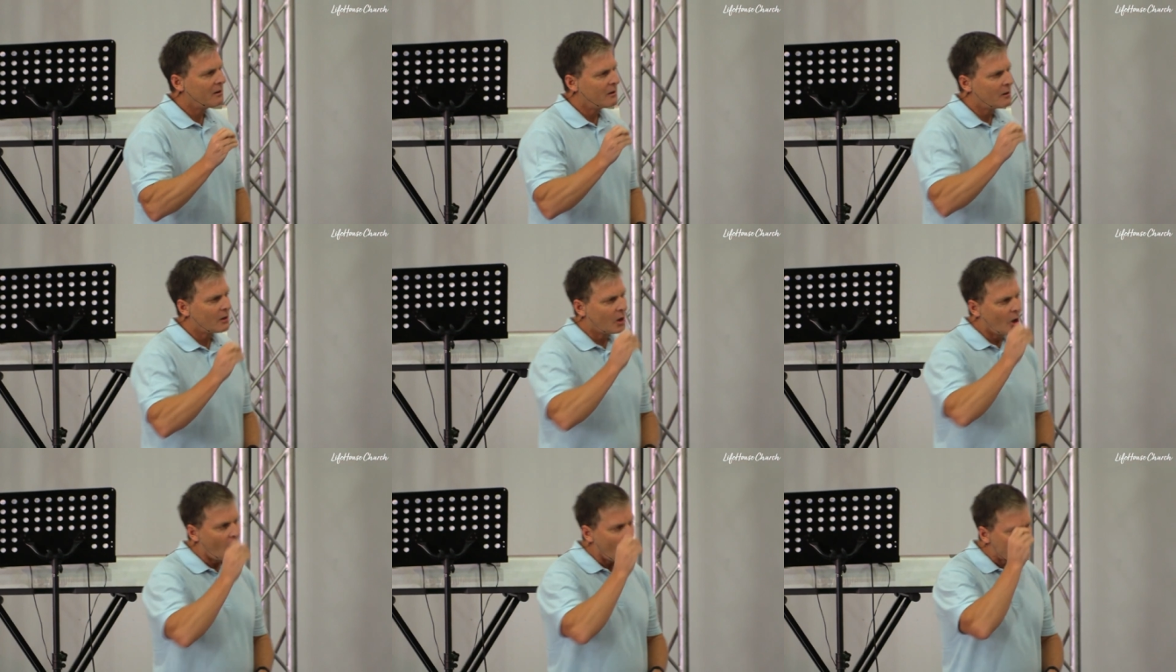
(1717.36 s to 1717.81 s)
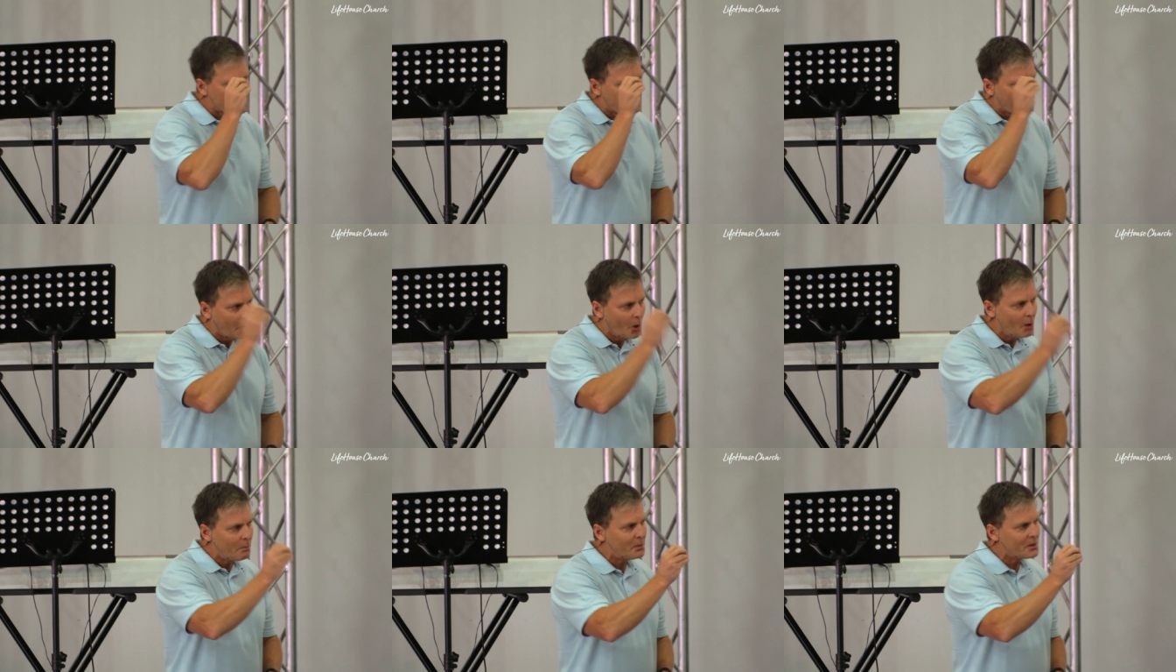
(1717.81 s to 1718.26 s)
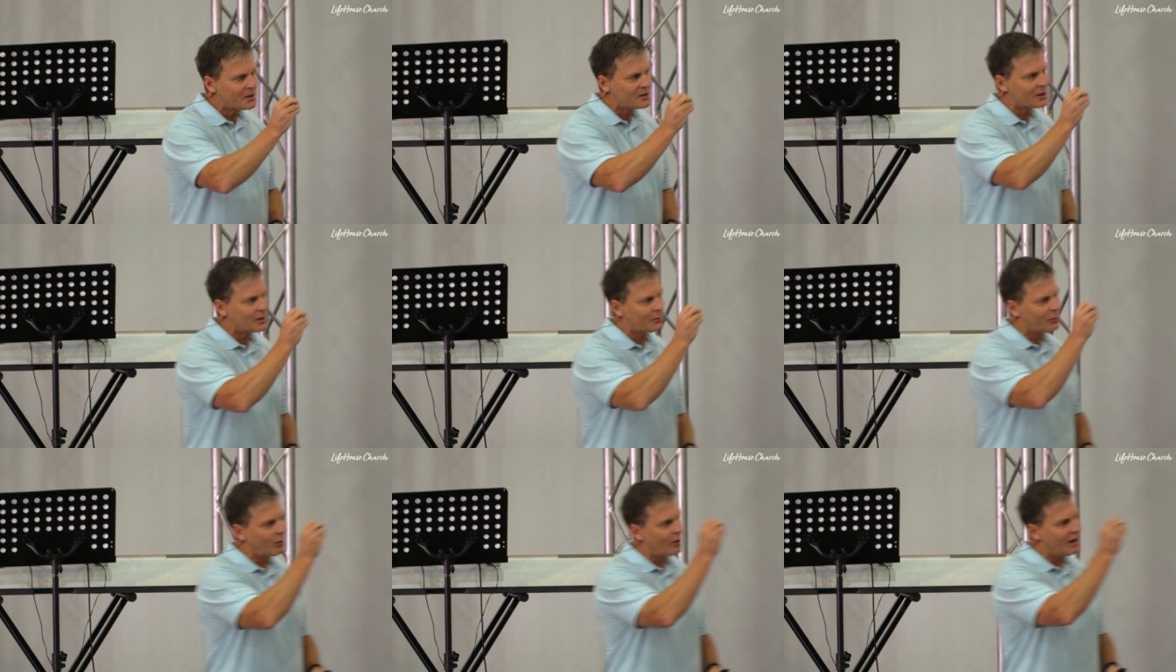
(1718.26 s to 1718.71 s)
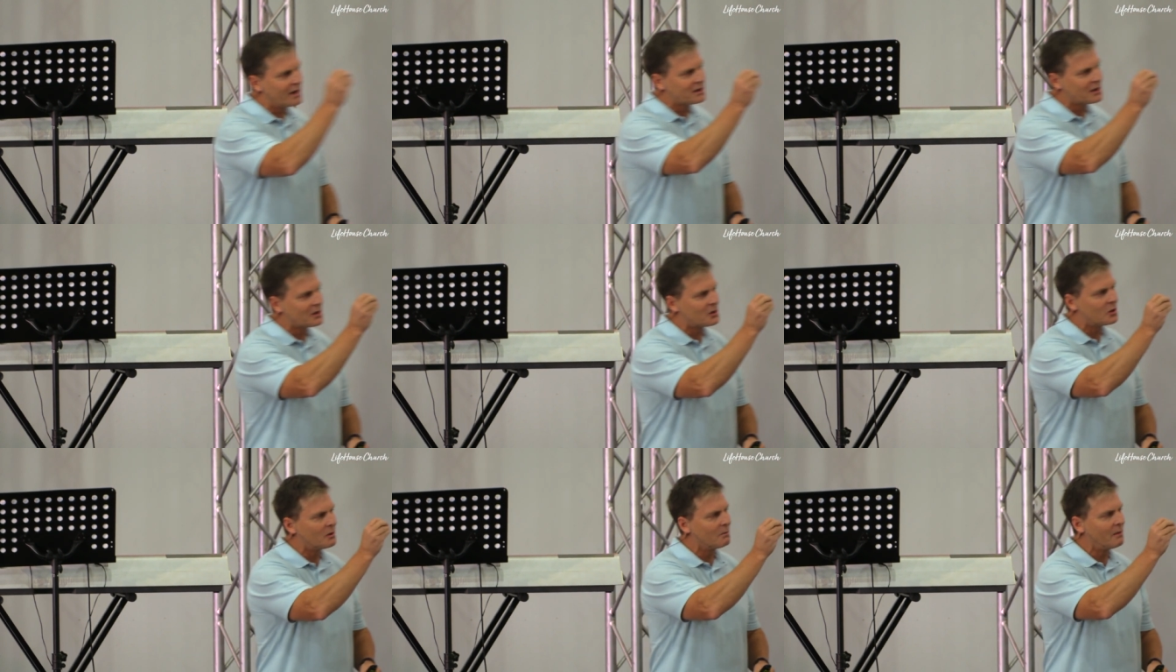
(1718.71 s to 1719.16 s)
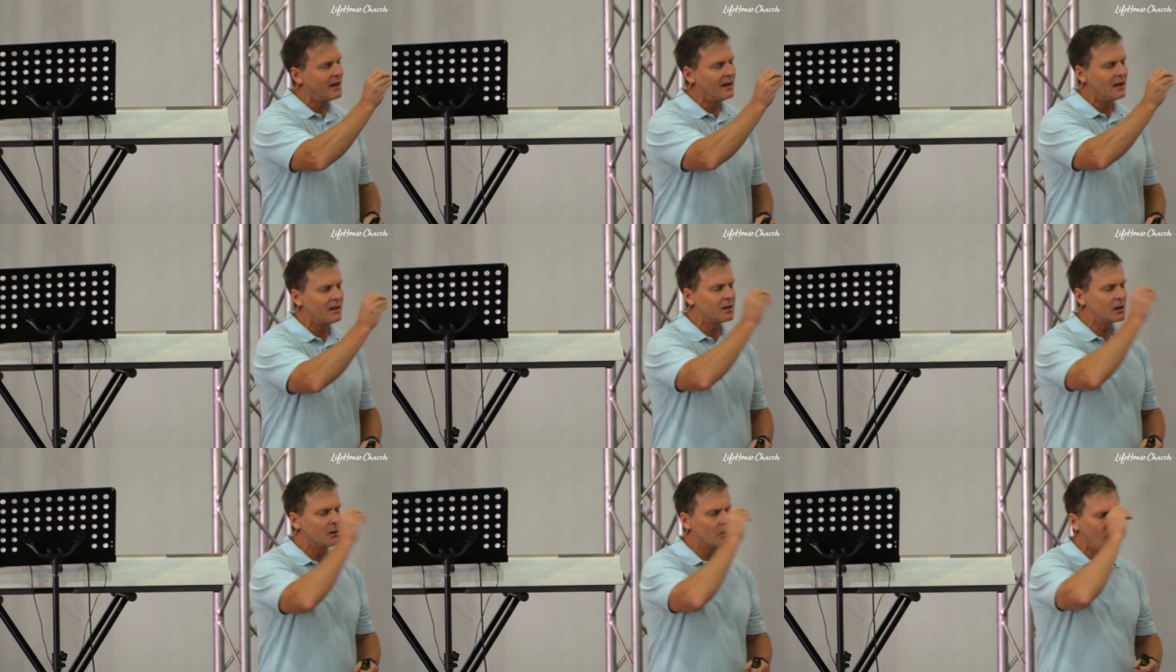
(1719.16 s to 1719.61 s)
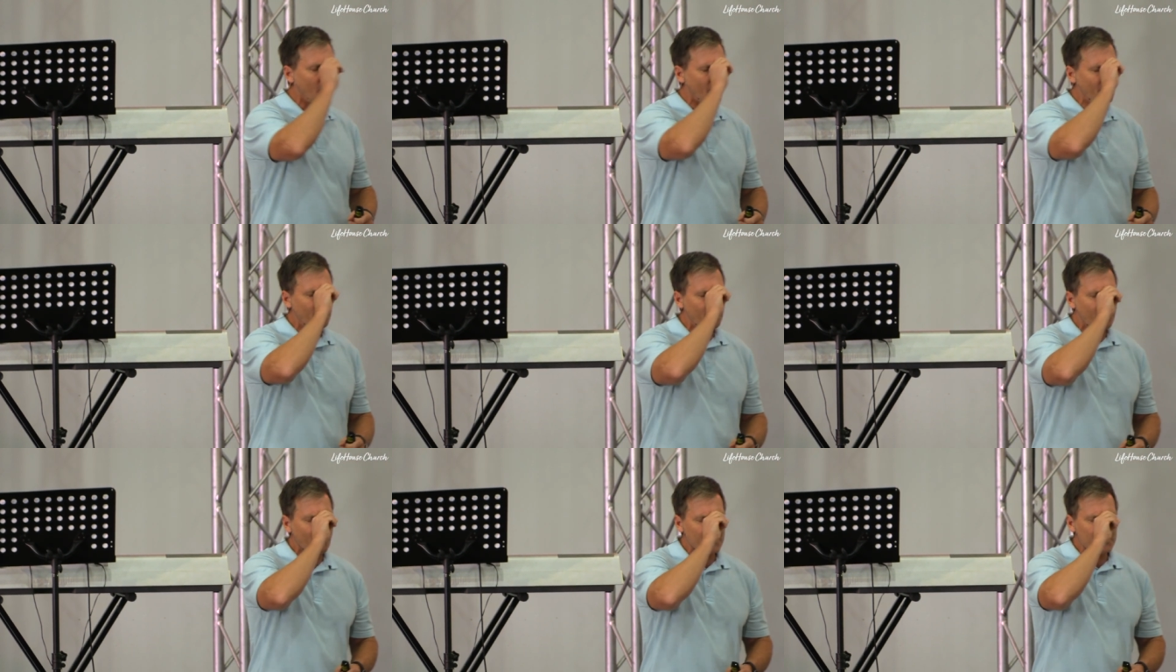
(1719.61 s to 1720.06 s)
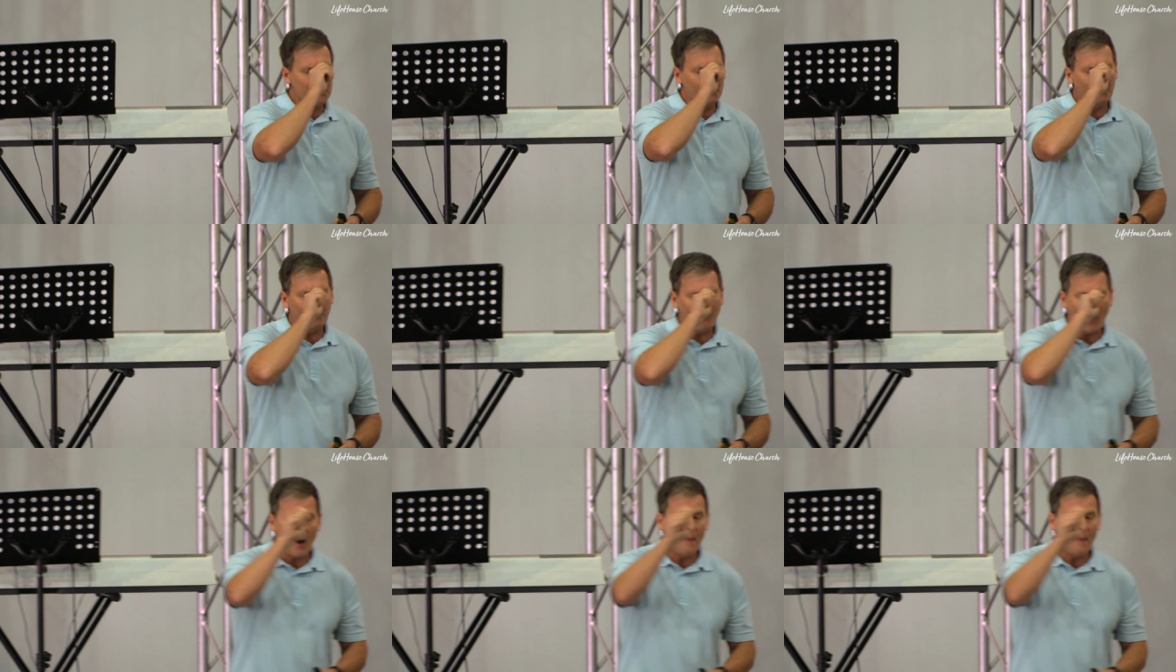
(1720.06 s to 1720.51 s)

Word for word: God's purposes for us as humanity are, is far